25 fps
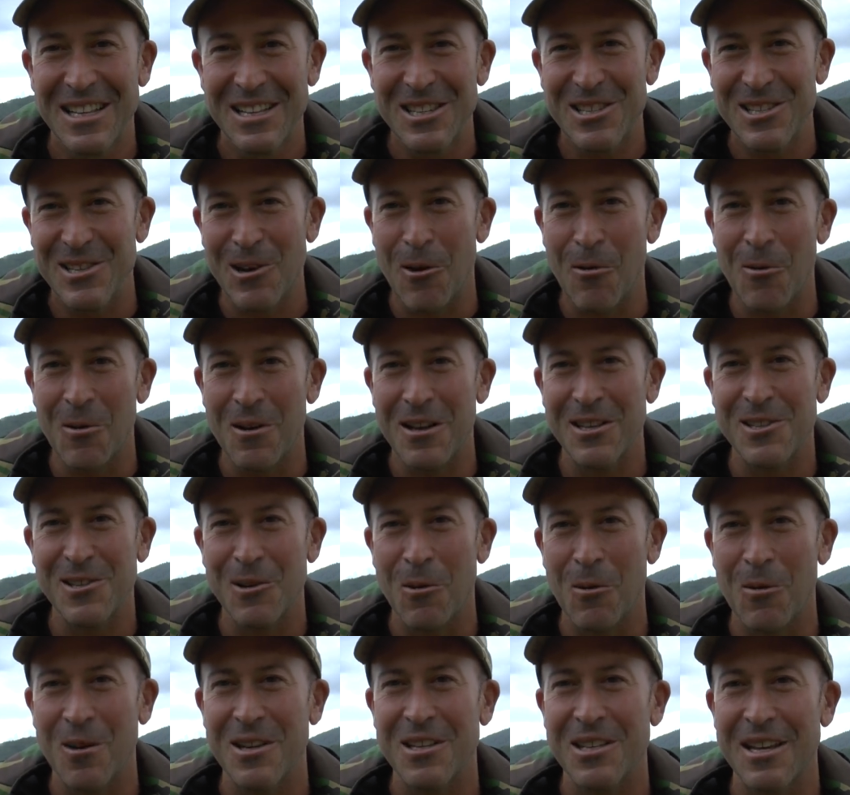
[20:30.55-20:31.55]

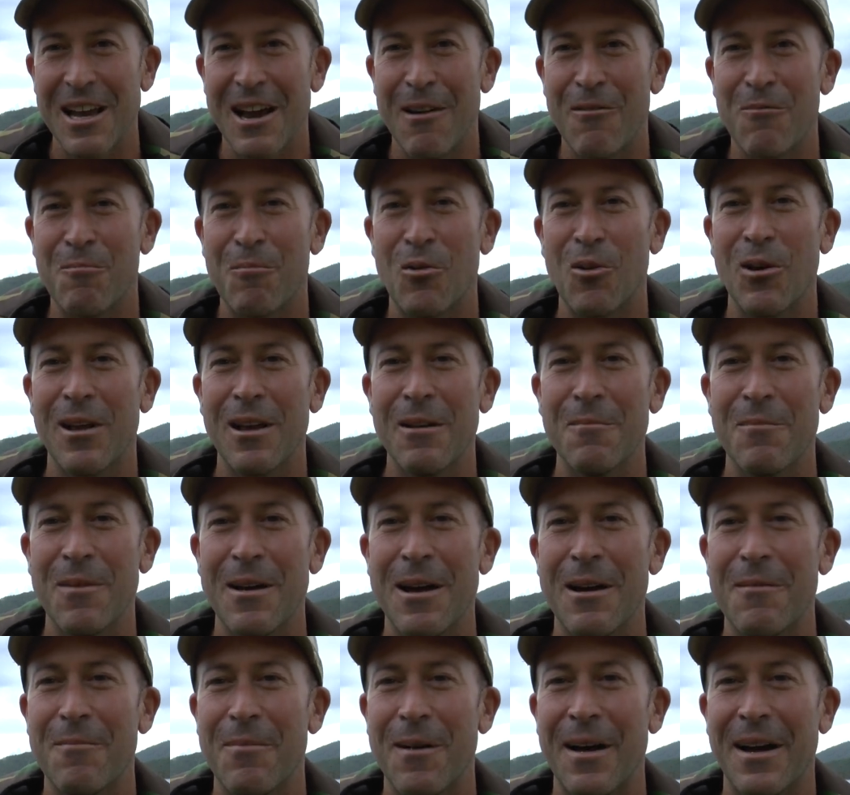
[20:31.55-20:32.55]
sorting us out a brilliant
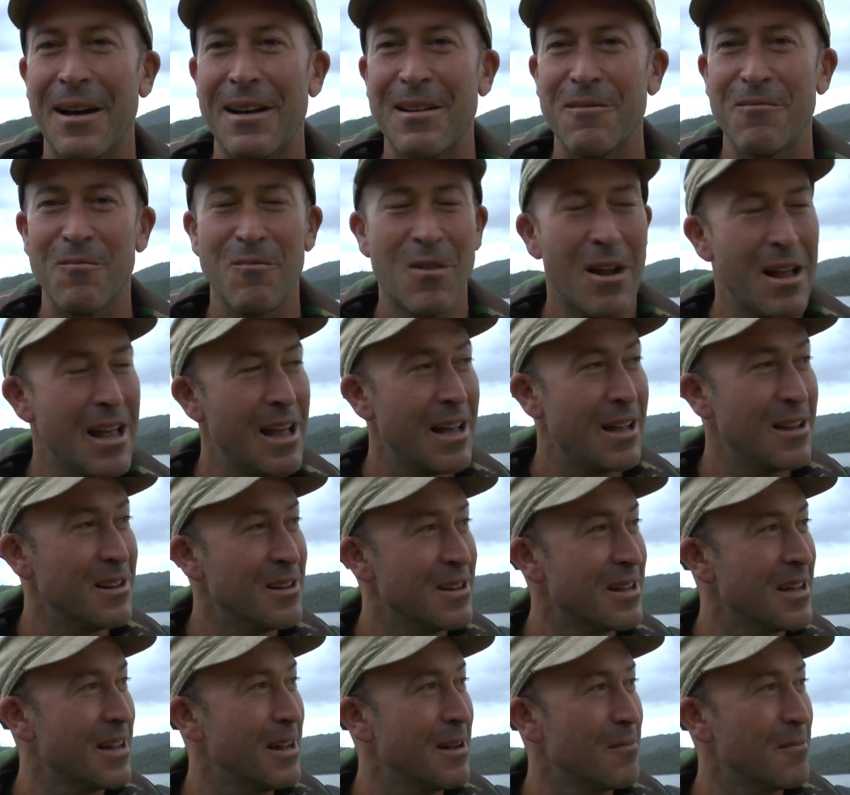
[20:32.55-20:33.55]
bit of bait. And